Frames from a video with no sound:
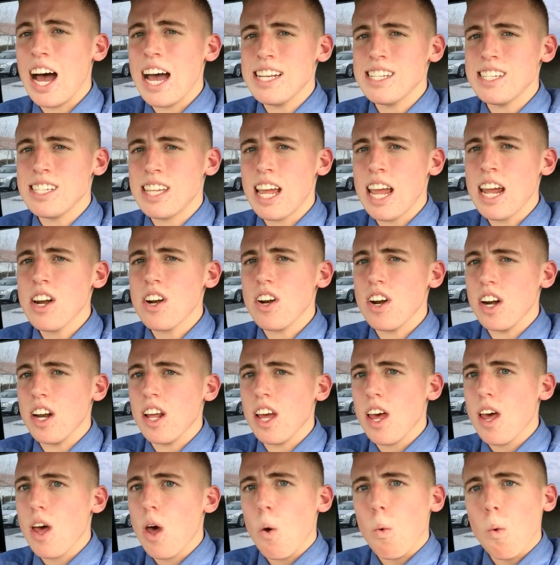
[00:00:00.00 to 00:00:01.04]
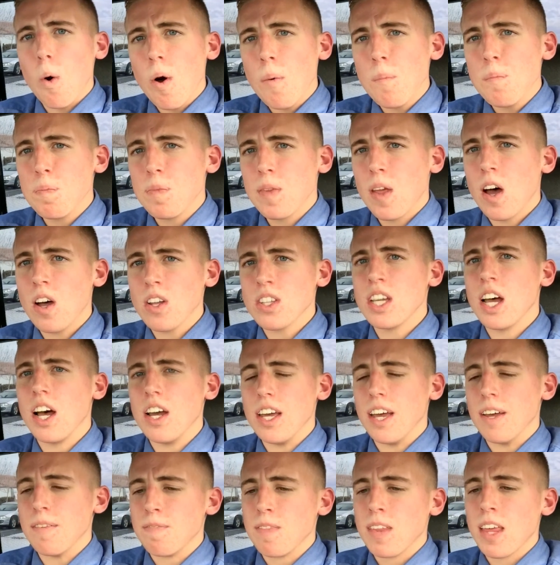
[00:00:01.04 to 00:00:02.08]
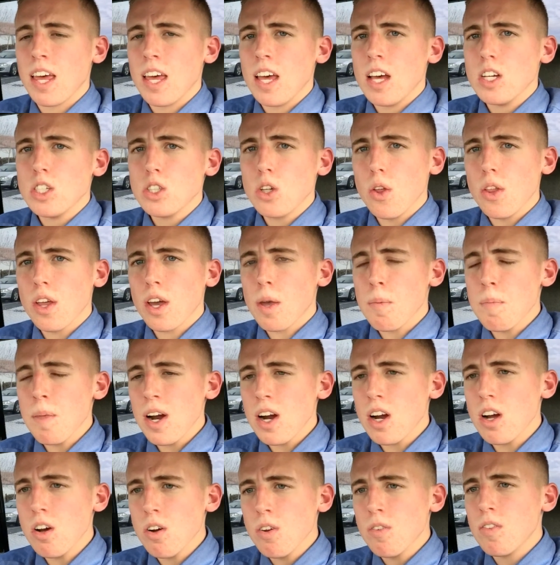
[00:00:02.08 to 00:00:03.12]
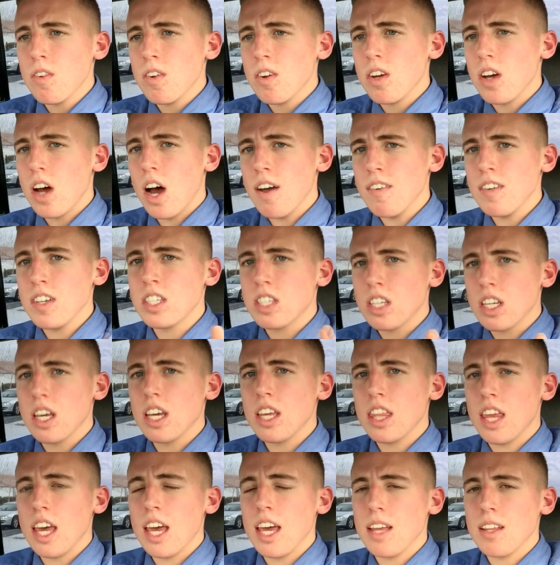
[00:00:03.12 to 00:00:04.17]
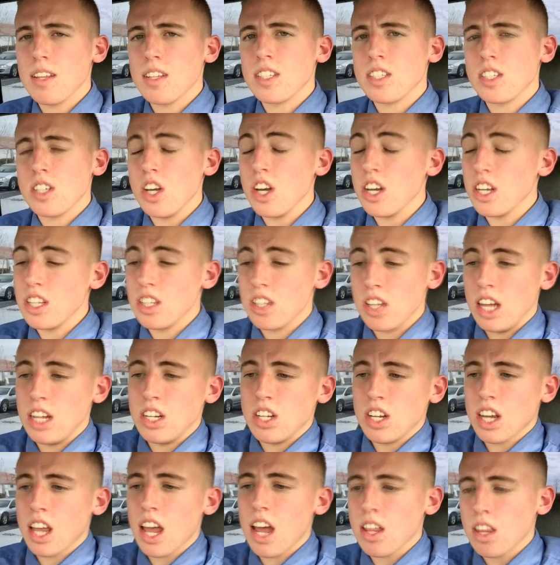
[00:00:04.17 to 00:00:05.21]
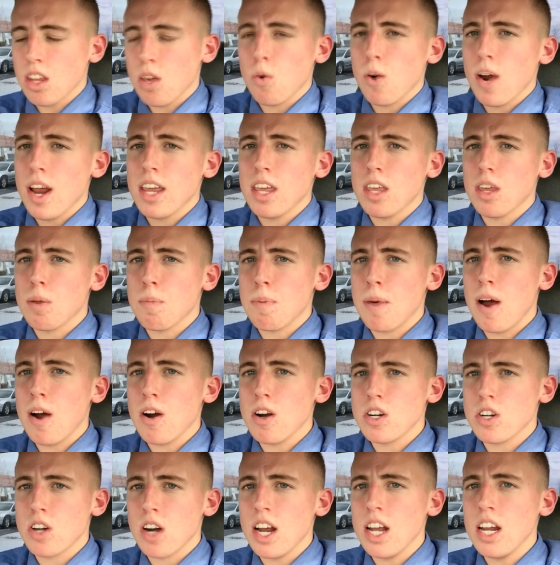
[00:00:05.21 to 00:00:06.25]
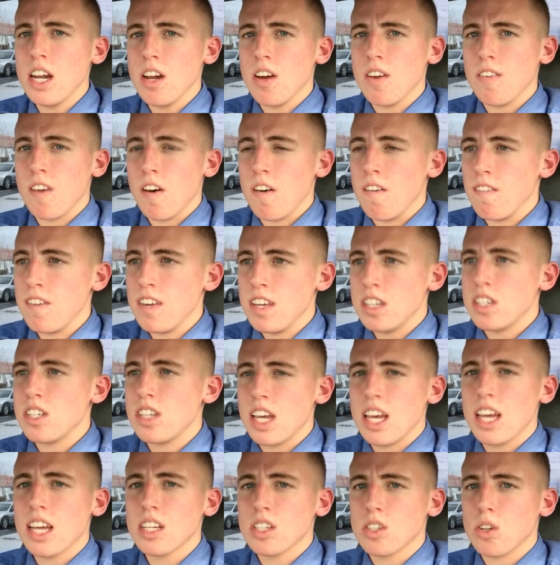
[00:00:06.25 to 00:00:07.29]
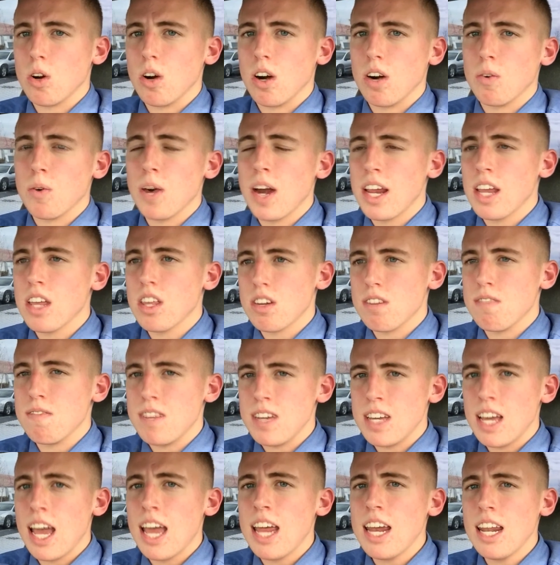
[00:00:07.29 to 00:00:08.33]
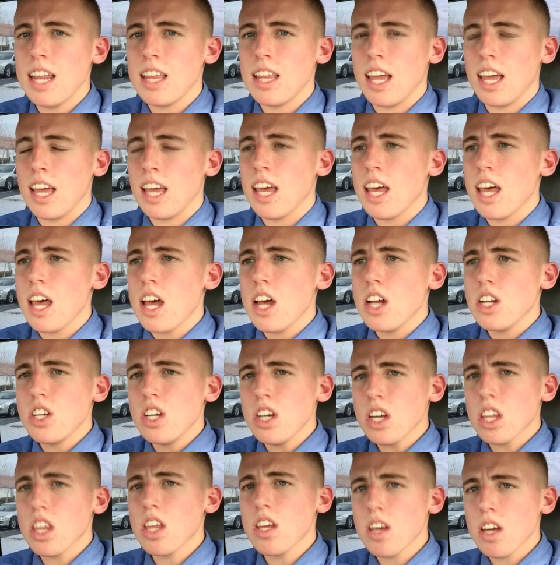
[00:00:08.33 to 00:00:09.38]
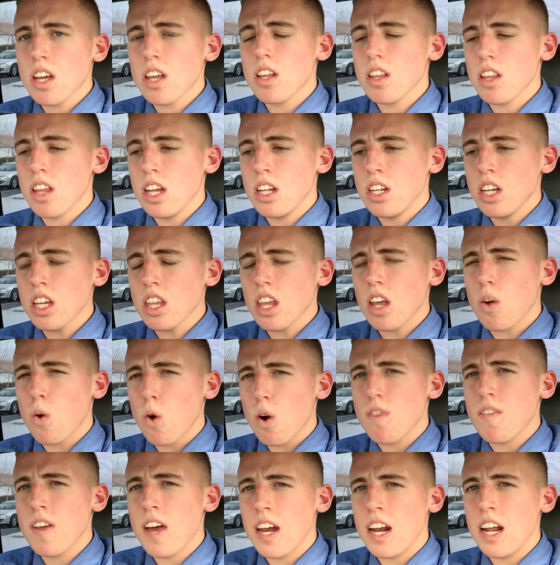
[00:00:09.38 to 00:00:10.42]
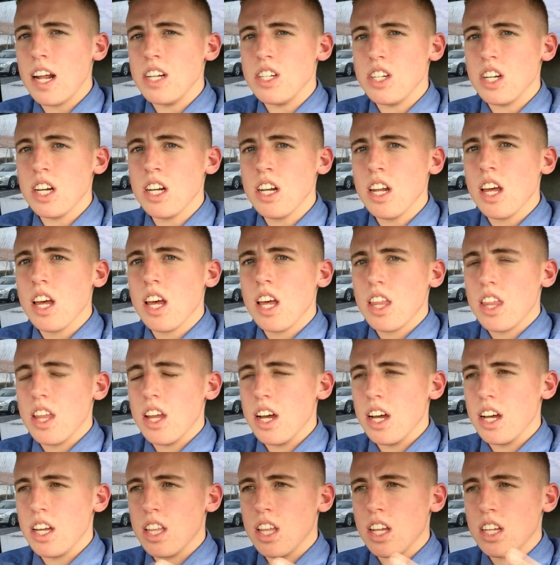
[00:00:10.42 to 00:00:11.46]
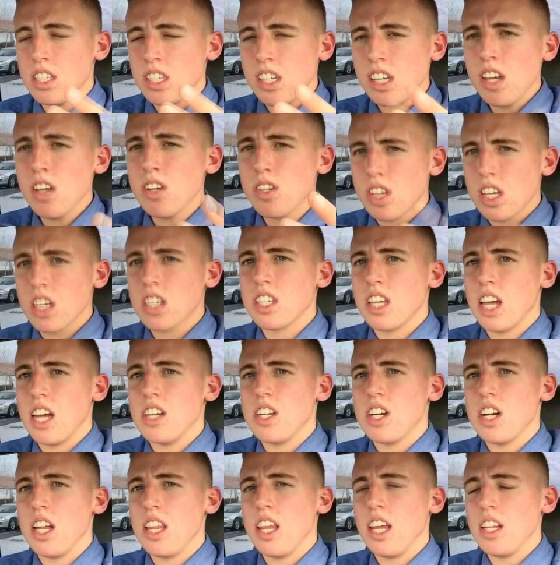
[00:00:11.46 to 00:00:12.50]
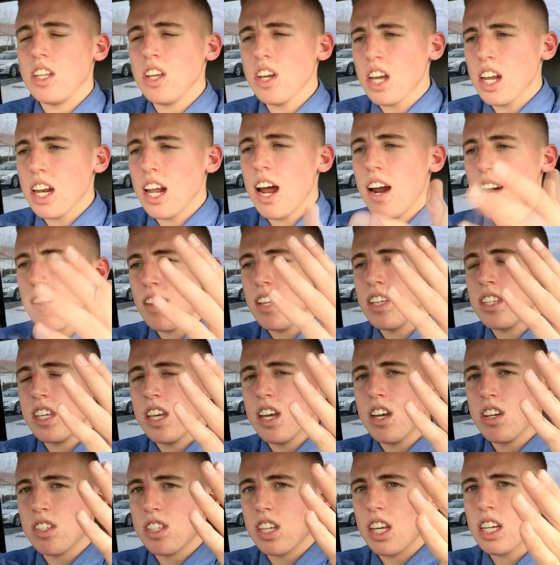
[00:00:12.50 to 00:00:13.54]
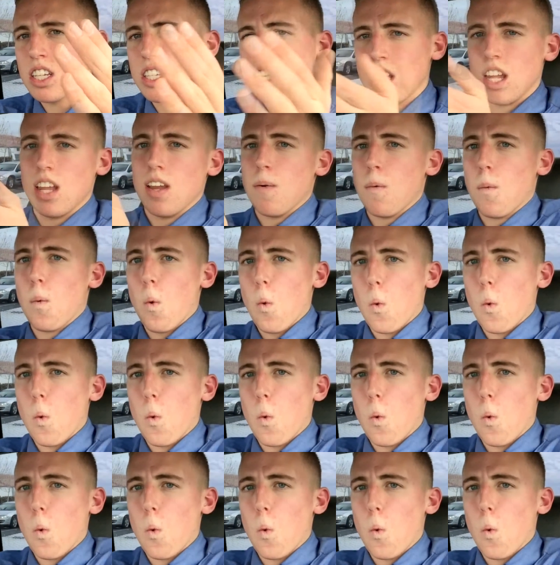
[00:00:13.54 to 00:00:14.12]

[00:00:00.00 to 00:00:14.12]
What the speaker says: standard? Well, I'll tell you. So the Camaro, obviously they took out the regular powertrain of a V6 or a regular V8, and they took the Corvette engine, the Z06 engine, and they took it out of the Z06 and they